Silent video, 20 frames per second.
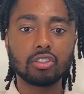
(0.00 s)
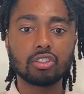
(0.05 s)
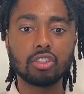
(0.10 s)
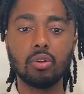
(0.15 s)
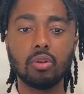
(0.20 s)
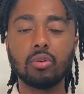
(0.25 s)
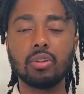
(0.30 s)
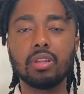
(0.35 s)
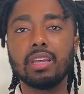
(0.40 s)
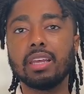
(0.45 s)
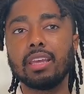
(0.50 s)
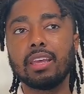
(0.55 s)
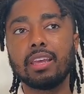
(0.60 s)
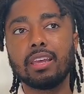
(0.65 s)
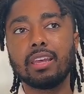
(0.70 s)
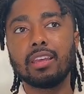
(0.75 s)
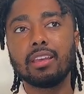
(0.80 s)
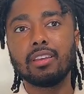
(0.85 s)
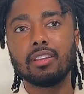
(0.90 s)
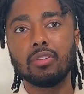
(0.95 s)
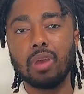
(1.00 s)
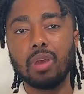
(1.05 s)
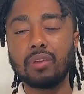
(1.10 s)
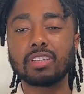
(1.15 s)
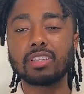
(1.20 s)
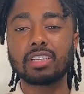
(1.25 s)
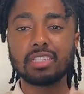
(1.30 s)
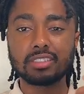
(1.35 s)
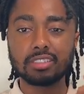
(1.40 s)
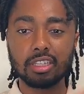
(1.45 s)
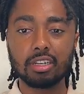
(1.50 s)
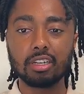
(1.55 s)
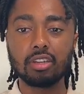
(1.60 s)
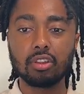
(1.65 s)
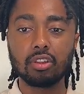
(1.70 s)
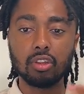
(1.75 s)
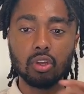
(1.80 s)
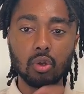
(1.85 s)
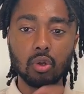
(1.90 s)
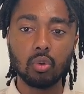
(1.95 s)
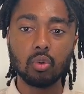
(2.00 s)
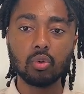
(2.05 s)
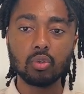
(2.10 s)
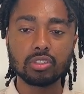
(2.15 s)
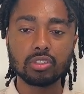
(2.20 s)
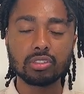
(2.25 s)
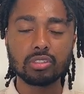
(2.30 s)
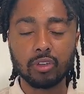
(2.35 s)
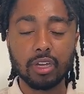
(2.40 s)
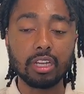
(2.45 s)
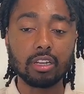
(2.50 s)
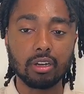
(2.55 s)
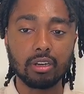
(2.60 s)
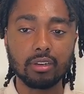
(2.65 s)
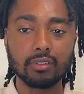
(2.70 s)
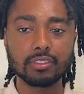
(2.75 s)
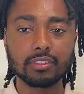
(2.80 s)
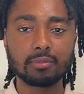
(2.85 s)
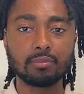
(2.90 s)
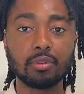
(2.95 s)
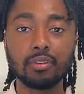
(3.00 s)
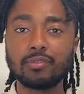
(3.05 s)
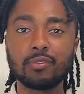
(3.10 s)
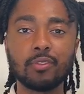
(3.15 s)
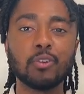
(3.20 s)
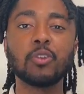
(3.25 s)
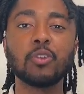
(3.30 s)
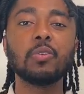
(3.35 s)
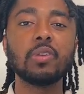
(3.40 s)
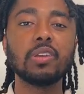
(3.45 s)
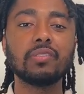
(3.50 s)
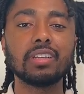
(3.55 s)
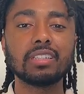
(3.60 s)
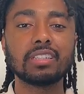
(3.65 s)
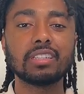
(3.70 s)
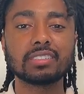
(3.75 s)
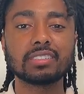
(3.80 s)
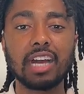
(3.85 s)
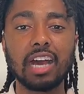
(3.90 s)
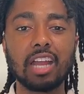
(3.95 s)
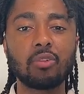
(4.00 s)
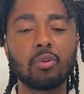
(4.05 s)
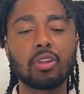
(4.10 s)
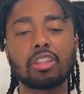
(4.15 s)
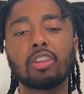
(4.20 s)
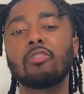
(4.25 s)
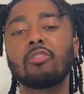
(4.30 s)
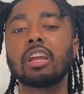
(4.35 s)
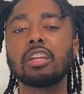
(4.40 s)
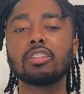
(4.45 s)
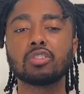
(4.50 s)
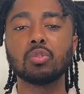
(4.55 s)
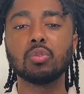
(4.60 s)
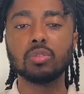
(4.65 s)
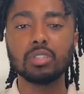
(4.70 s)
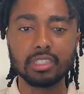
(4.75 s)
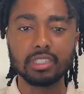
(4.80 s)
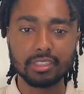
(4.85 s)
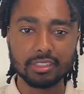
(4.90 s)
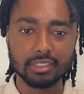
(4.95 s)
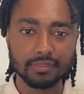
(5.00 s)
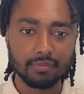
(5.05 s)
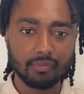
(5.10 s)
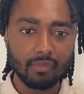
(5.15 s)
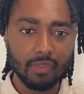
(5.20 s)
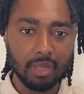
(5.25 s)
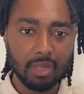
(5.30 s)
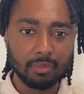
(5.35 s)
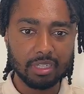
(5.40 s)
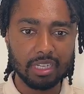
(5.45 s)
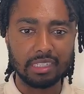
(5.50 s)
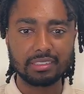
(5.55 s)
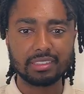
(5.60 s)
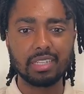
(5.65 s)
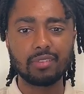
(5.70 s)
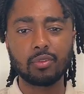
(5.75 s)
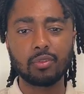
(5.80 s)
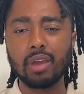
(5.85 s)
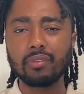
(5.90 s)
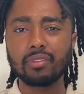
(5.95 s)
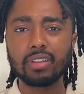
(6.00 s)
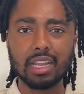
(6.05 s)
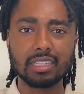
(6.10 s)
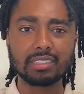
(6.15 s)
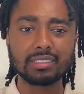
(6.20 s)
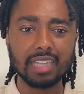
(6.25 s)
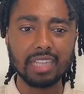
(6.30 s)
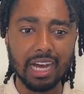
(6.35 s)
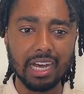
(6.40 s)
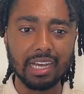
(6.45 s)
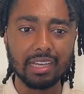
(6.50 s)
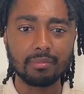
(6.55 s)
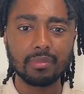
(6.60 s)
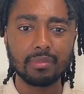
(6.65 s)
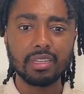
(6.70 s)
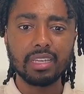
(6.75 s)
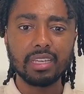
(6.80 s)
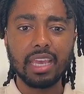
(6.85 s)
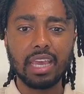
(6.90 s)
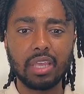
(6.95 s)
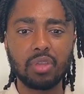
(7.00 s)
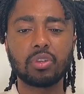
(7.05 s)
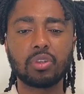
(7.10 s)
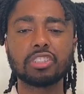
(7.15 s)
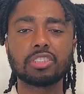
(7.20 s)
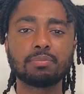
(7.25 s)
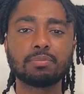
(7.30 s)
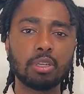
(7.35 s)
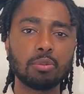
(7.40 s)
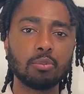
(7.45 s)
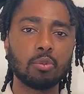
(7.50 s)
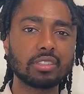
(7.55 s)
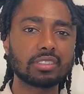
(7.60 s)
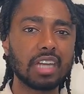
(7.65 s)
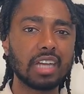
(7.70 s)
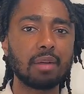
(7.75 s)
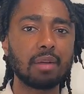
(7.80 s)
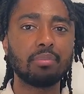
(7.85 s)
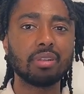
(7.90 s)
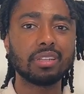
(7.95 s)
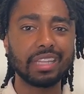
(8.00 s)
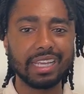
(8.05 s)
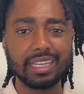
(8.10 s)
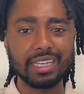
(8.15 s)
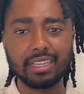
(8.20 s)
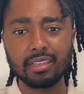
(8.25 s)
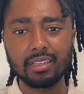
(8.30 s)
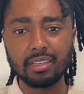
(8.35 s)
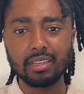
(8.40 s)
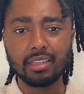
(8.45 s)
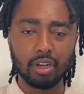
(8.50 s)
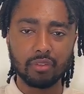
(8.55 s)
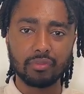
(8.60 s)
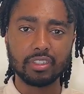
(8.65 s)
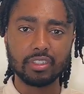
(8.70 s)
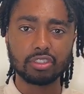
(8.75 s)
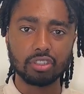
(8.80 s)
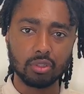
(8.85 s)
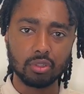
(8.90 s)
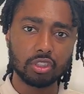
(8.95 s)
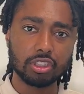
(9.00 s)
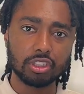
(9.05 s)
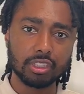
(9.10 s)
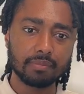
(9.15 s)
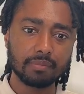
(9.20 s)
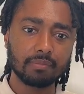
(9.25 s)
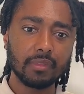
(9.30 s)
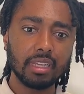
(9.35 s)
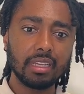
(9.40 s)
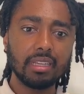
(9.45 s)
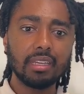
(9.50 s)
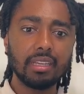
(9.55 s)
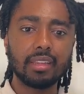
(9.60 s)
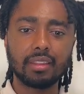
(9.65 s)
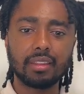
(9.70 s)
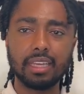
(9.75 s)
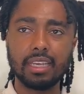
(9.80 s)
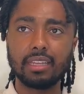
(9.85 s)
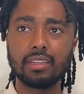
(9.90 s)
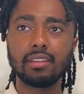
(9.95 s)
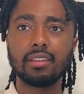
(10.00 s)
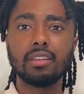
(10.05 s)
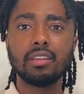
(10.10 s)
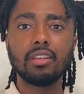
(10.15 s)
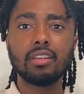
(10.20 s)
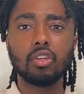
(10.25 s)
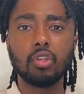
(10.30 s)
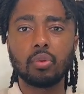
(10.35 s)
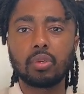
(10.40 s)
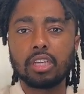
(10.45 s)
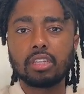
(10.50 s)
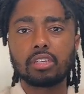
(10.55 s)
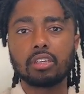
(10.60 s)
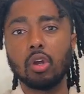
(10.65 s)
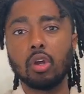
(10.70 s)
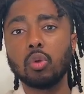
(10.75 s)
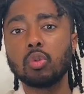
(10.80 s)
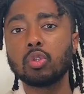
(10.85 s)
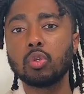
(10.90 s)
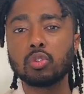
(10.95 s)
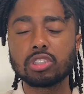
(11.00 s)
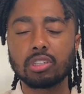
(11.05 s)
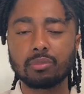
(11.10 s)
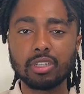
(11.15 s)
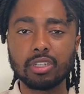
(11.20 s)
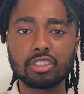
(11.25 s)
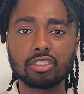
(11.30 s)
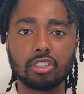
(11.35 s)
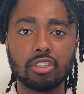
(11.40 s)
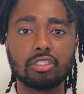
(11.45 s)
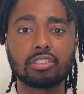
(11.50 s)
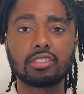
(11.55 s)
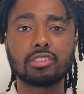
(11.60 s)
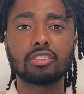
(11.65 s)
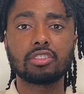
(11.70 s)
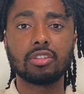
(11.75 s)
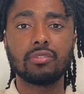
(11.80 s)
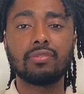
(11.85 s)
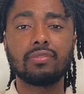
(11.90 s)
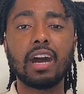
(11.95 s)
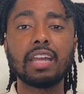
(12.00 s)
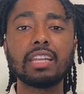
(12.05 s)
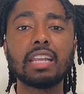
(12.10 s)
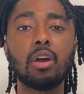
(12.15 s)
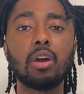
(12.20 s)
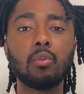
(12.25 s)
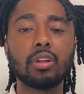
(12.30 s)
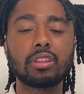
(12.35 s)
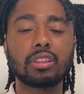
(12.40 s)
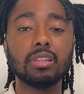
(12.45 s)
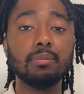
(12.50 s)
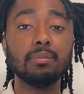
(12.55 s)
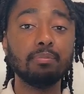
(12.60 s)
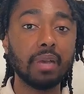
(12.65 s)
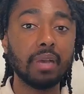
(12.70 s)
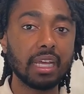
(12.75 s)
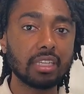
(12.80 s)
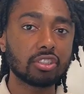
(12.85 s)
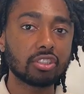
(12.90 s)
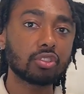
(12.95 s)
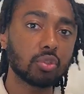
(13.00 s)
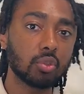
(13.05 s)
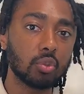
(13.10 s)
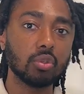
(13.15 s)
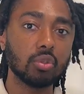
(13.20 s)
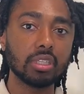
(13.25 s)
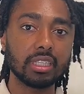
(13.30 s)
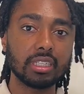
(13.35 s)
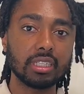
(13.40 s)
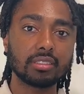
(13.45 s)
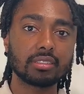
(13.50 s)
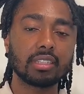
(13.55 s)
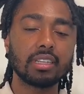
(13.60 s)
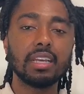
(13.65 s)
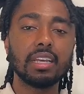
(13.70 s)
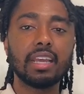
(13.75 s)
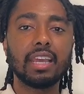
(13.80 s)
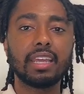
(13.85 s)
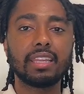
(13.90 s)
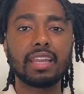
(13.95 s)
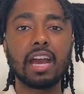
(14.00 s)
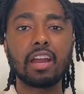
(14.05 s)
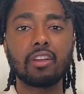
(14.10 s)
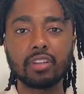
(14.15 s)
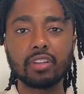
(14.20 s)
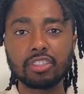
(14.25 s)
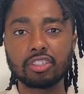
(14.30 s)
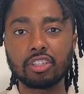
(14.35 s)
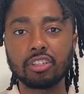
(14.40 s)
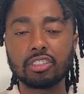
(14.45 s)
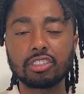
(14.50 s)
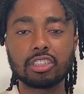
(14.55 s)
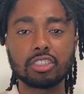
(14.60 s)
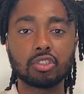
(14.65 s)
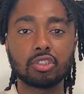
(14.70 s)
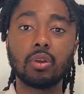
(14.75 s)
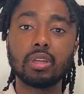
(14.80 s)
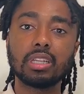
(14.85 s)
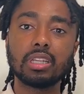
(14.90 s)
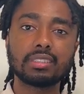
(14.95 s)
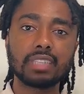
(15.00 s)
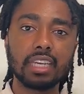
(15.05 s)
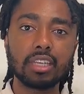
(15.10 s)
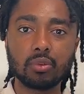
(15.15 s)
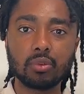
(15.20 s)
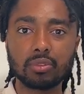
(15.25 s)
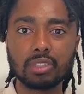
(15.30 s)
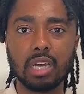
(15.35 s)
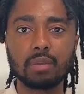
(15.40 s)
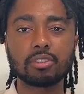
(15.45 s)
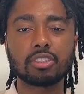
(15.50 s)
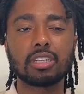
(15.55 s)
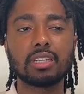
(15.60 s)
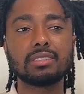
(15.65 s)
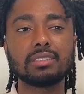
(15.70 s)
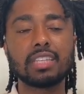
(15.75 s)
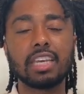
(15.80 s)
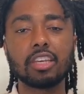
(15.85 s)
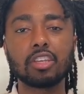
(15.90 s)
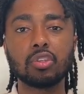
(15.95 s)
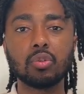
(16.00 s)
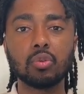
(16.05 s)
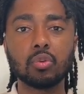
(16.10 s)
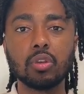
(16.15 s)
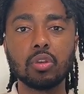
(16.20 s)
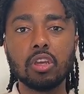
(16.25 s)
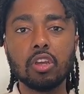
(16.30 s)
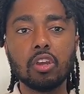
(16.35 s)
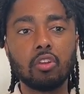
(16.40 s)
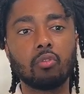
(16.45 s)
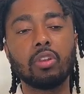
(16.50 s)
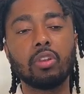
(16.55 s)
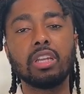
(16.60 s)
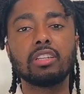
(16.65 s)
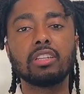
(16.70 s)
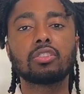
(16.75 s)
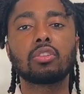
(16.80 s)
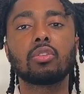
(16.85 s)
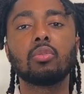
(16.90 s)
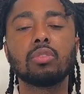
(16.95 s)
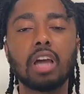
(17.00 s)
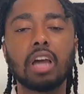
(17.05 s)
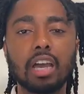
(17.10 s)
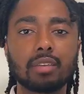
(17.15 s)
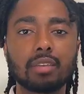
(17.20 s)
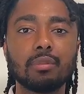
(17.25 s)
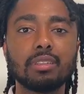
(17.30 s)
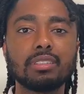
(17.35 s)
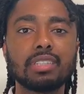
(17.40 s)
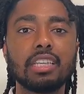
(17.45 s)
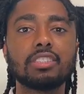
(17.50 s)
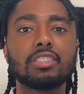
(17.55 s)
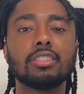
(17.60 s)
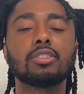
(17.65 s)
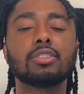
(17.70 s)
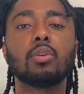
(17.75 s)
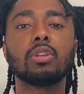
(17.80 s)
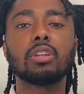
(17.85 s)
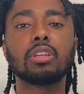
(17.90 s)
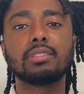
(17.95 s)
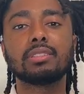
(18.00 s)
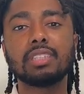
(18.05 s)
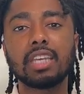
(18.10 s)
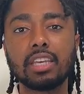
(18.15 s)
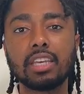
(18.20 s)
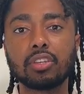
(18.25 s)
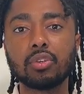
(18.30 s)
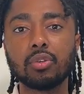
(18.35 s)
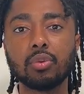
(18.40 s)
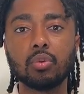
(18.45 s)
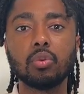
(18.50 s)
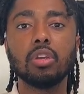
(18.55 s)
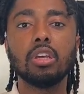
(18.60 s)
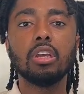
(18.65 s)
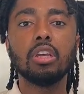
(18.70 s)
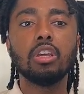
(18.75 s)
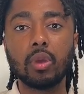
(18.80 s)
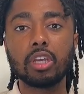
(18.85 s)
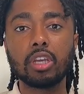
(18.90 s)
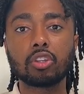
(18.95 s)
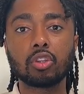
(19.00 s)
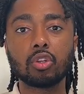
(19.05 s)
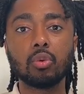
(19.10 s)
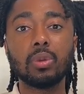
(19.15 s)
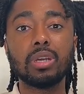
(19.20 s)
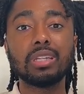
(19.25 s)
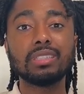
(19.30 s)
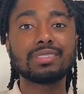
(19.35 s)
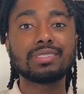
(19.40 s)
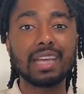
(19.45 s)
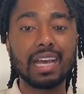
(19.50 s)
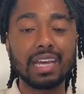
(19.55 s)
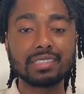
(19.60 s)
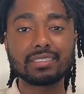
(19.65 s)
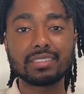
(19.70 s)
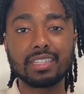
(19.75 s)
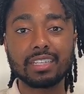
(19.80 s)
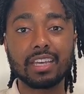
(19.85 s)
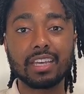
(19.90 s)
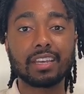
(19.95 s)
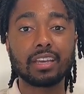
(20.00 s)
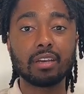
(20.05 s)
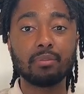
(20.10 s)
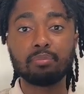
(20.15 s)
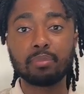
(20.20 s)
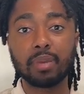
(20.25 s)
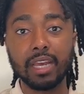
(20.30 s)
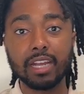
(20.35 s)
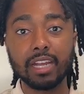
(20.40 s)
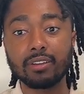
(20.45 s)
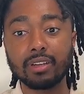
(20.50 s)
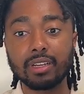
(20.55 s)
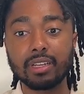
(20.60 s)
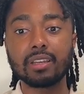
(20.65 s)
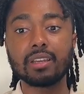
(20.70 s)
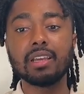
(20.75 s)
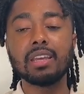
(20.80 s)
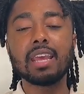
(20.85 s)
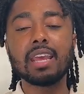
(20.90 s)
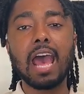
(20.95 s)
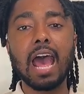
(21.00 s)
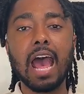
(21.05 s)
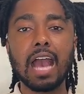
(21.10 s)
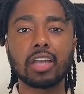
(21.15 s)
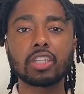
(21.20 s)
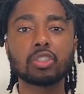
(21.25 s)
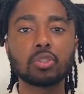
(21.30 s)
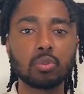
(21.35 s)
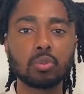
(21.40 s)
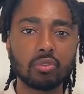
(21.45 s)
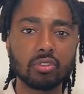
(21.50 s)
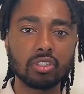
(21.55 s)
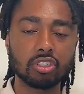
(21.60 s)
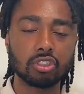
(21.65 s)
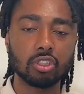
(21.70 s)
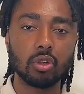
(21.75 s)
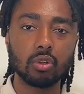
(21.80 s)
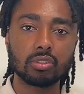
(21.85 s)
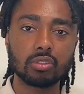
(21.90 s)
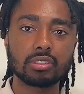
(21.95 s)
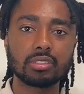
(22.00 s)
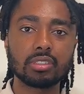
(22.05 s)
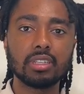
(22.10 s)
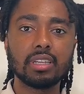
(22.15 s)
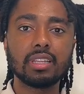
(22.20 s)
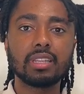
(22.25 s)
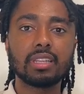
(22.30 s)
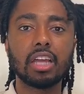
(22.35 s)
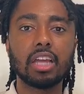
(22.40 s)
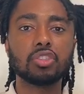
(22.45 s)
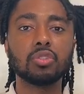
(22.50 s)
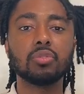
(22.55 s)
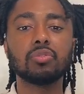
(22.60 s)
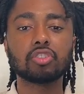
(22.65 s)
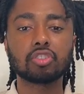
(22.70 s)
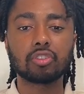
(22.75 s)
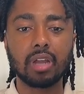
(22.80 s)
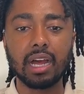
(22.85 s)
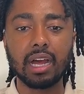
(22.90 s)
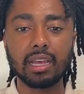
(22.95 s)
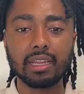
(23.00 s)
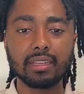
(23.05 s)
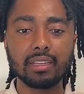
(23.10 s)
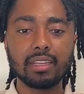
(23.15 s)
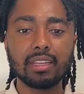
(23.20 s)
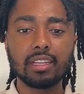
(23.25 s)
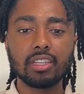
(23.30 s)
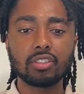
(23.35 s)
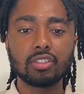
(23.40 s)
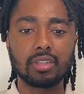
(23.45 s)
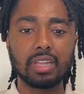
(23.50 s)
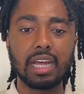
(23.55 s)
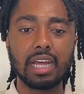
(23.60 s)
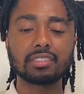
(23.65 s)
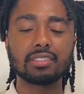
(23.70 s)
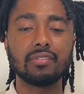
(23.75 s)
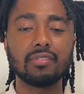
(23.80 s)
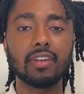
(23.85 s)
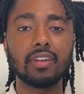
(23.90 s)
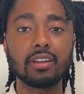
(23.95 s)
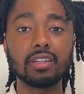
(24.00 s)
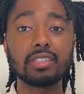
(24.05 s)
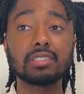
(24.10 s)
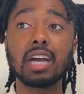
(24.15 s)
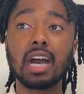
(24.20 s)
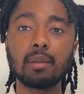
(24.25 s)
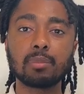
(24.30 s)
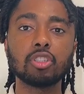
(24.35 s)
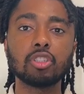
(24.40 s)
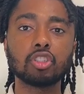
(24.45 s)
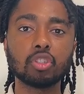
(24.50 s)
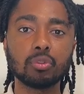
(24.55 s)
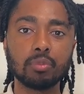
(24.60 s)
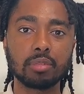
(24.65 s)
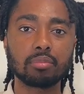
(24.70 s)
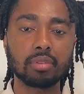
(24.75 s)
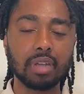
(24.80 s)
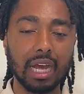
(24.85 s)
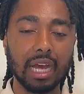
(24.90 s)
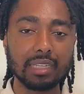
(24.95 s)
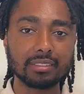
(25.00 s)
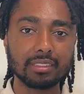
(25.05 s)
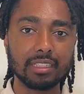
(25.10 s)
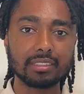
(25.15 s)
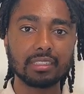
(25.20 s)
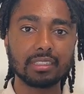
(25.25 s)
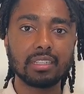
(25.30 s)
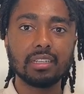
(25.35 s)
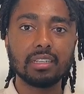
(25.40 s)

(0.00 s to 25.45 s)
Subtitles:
So you have to consider those trade-offs before you even decide what the right tool is. Because if you have a lot of time and you can spend more time planning the perfect solution, then you can go do some research to find out what the best tool is. And that research is going to take you time. It's going to take you reading through documentation. It's going to take you going through and testing and comparing actual results that you've tried. So that's a very time consuming process.